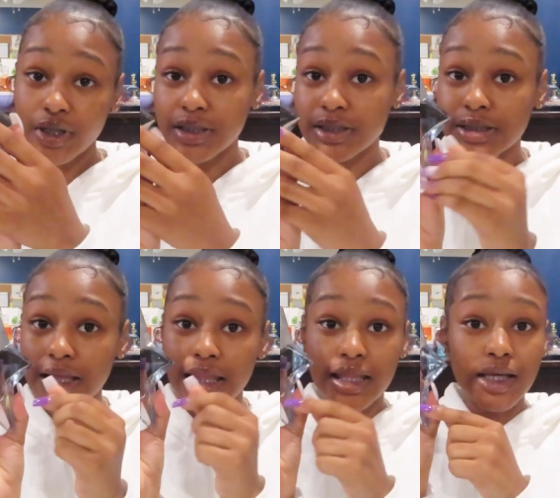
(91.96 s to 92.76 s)
It's
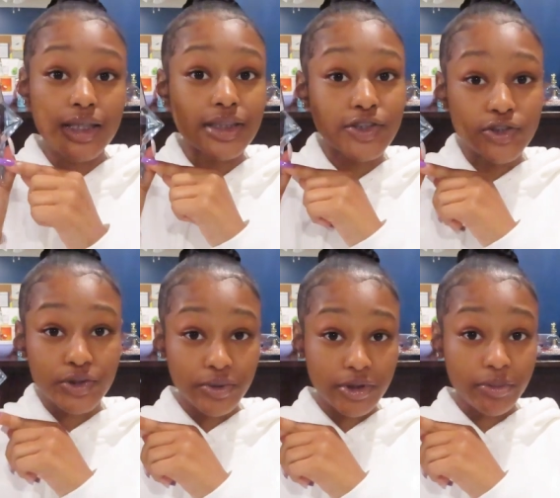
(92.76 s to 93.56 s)
that
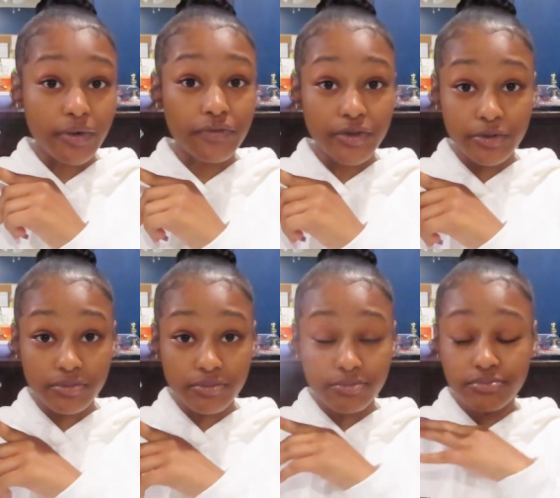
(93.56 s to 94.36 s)
luxury perfume.
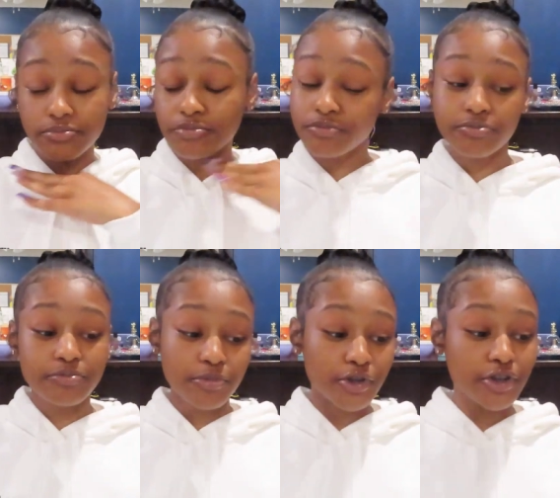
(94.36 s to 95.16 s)

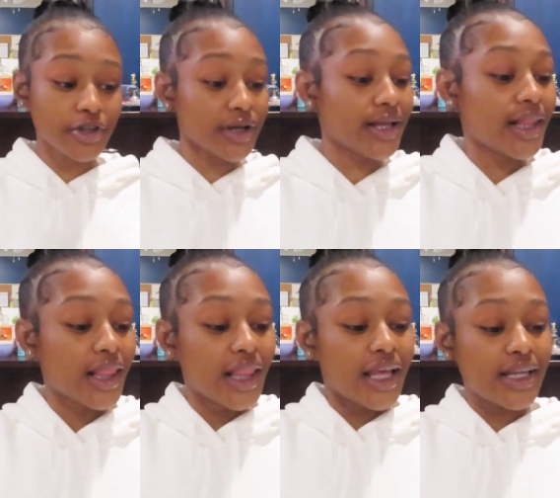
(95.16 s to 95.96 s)
Per.
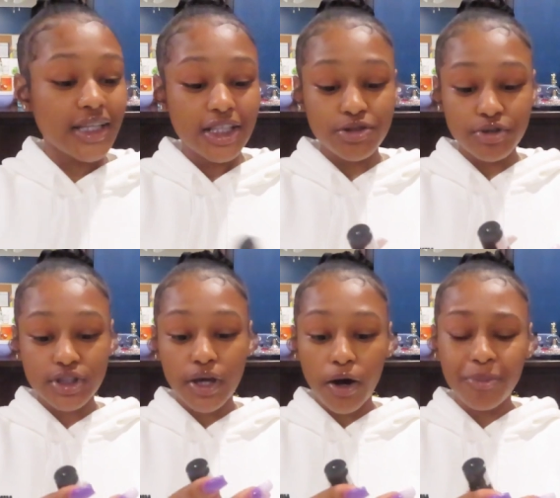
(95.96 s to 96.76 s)
And then this one
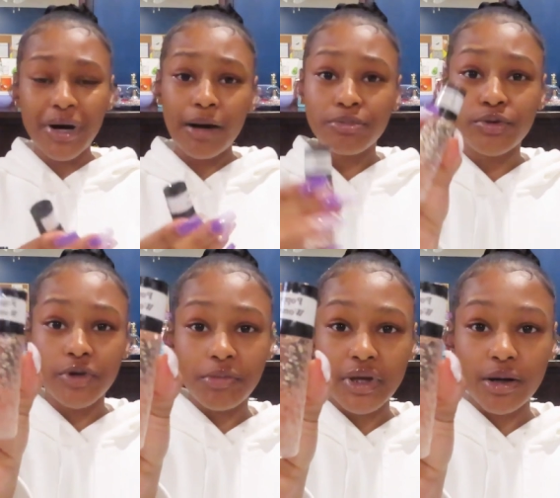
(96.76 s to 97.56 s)
is called Poppy
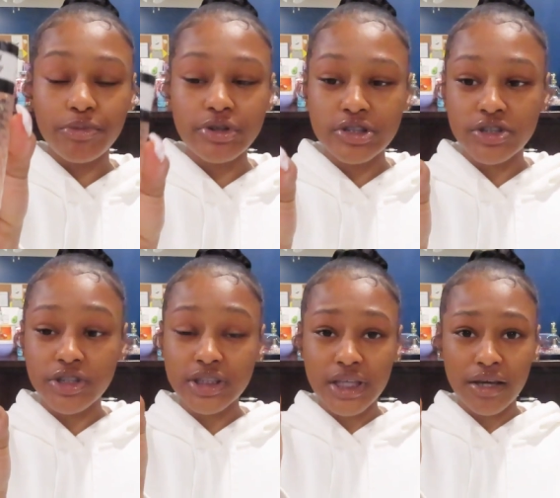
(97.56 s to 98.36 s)
Women. I'm pretty sure
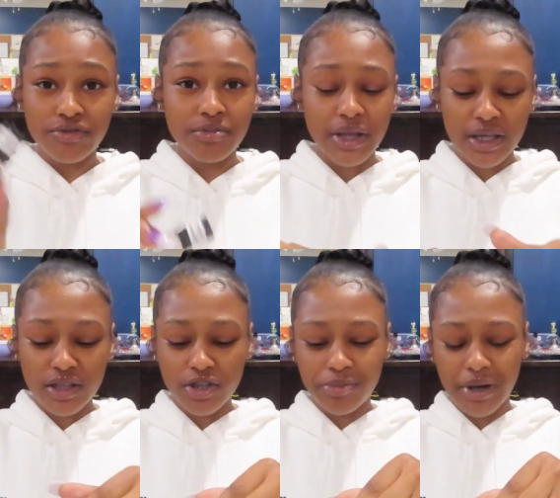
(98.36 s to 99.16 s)
this came from like a
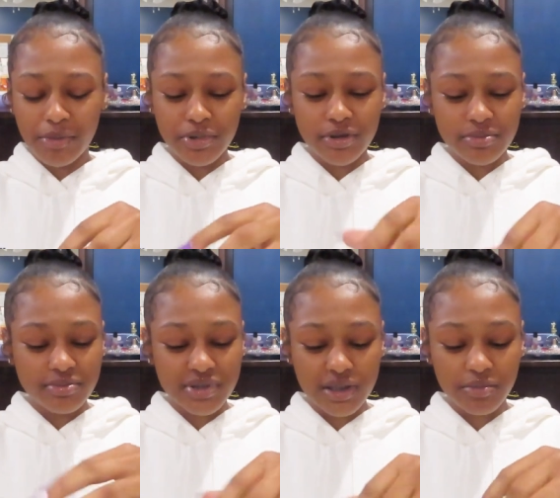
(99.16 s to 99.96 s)
little pop-up
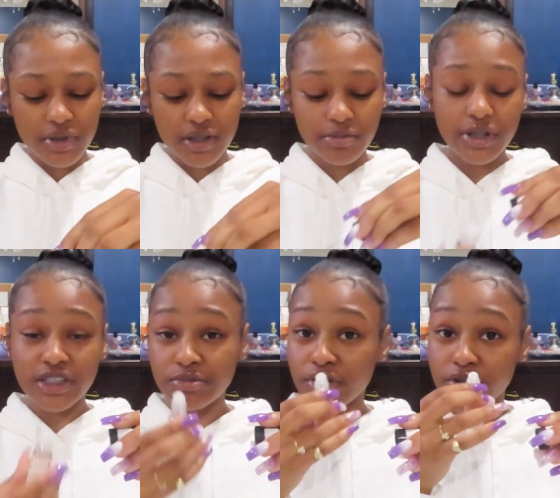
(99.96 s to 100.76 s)
something. But it
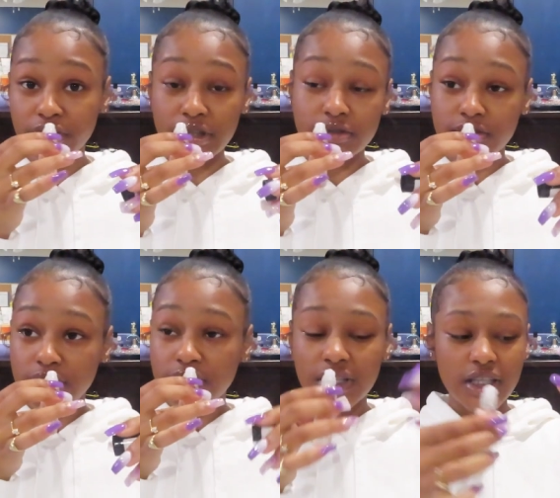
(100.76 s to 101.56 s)
smell good.
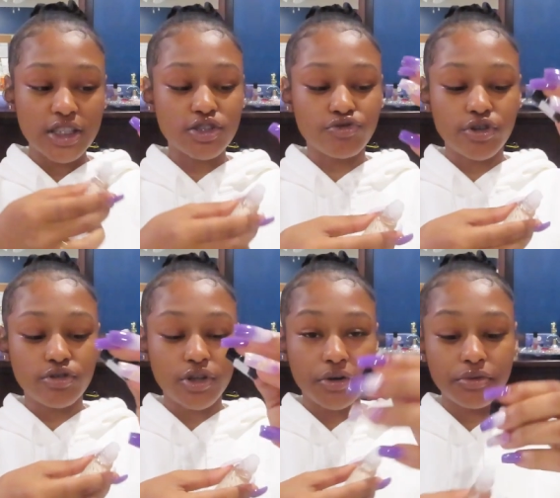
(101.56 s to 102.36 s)
And it's a
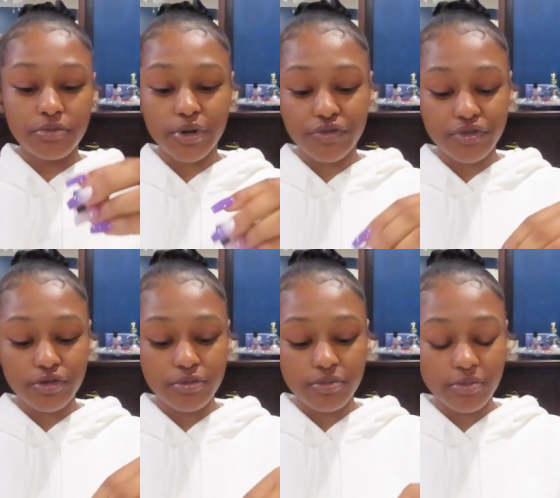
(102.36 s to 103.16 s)
roll-on
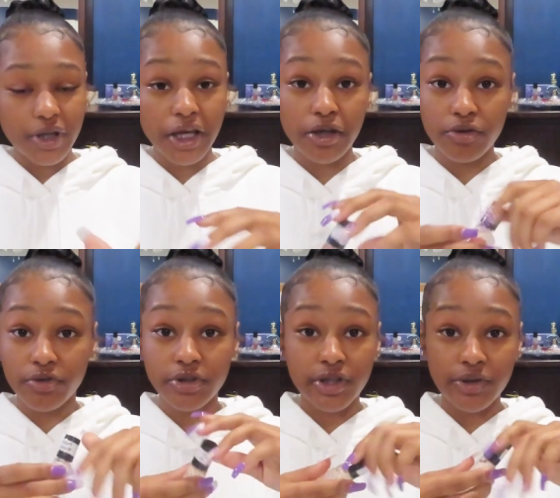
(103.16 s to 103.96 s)
perfume. But I ain't going to
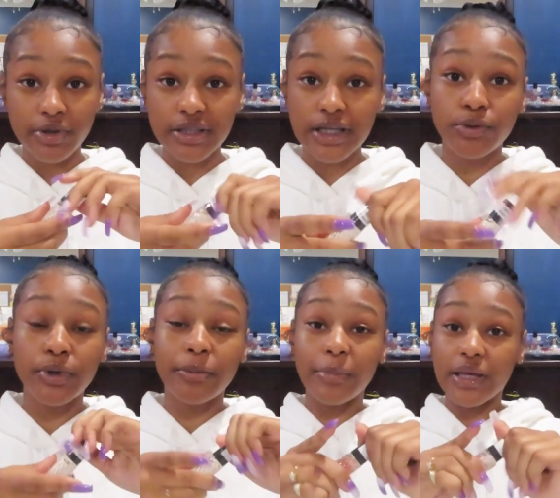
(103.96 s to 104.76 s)
roll it on because I don't
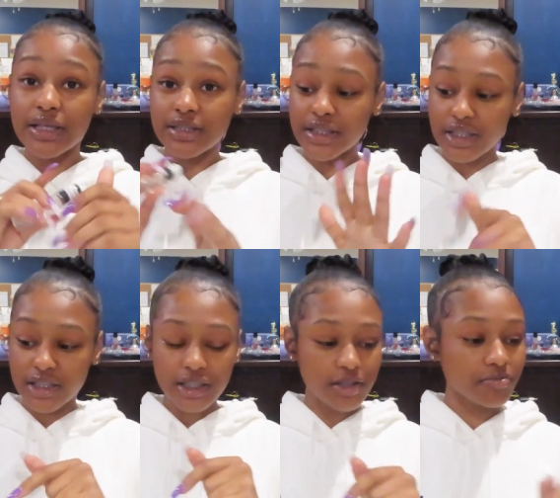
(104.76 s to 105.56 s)
want to mix
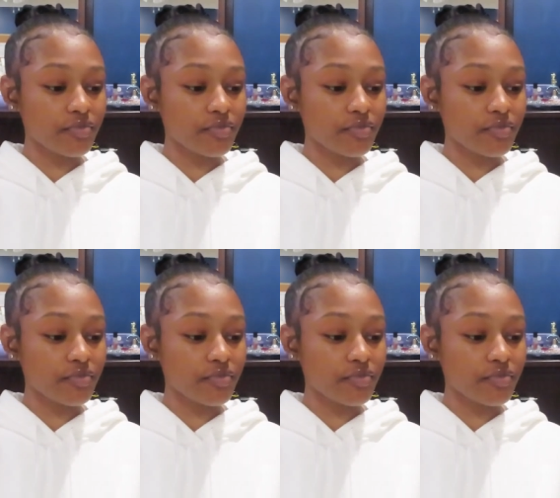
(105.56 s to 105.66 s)
nothing.